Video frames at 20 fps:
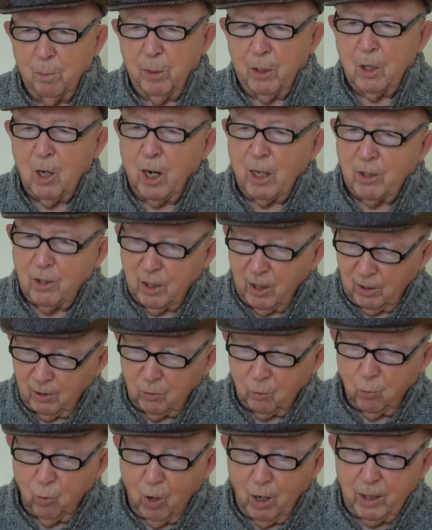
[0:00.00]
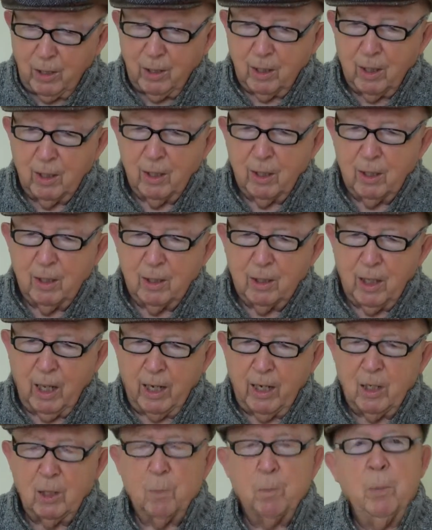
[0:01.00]
because guess what?
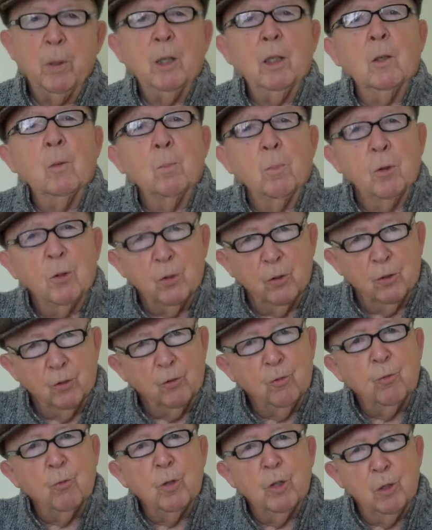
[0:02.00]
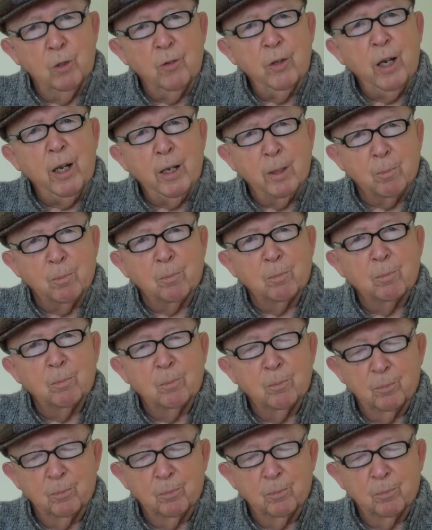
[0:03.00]
That is Picklepuss's real name.